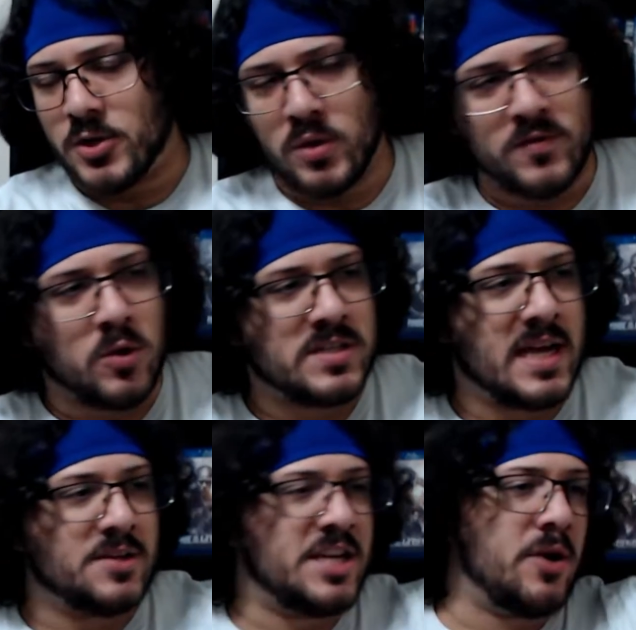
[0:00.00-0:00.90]
You, of course,
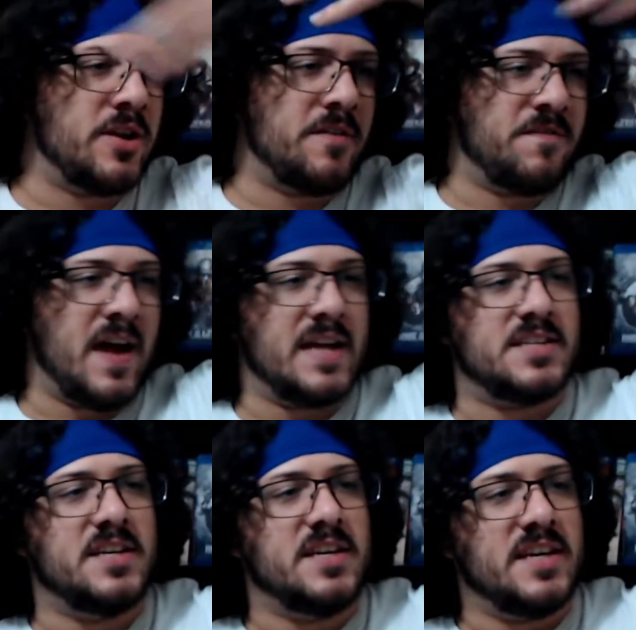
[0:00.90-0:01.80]
had Chow Yun-fat
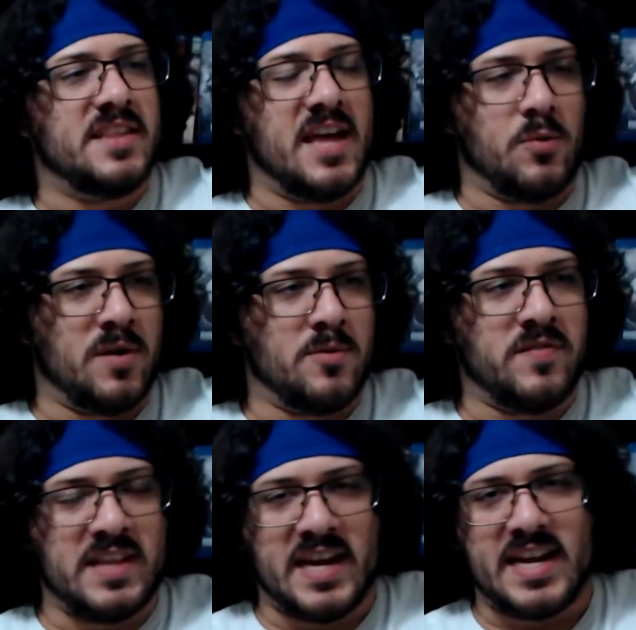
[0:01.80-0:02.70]
in that one movie
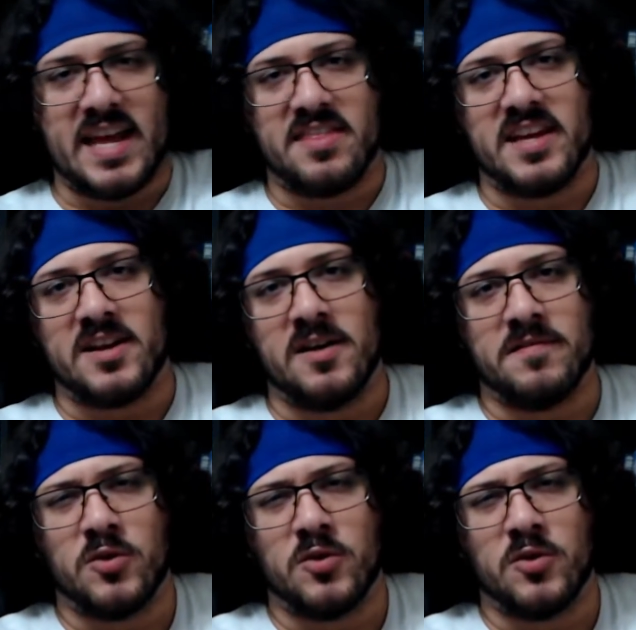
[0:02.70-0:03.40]
that I can't think of,